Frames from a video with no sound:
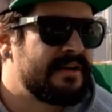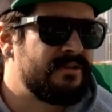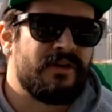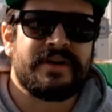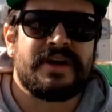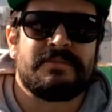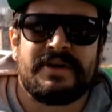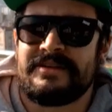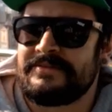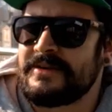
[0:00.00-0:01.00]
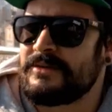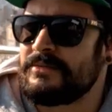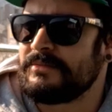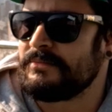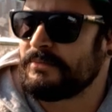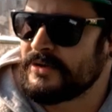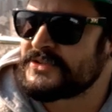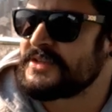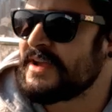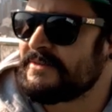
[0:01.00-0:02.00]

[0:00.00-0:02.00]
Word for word: Growing up, I felt personally,